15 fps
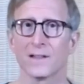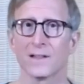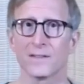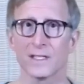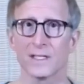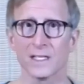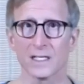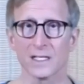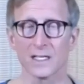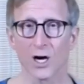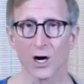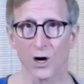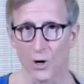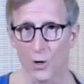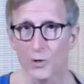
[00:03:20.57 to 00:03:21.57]
the
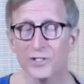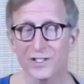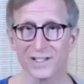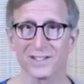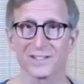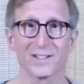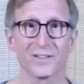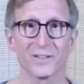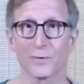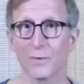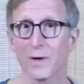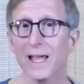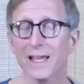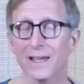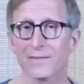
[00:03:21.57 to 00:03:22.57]
ocean is in the
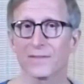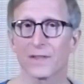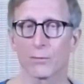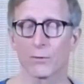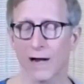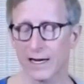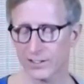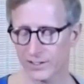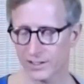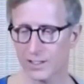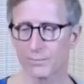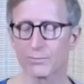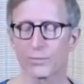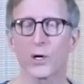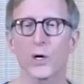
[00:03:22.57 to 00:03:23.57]
wave, that we're actually
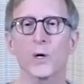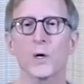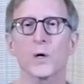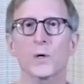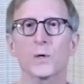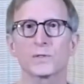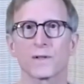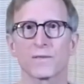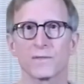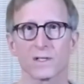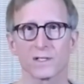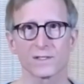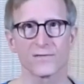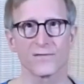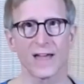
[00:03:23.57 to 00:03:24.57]
composed of
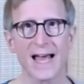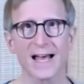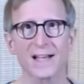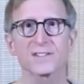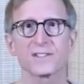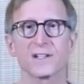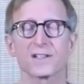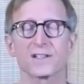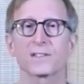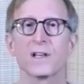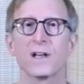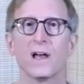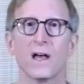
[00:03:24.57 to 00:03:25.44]
this vastness,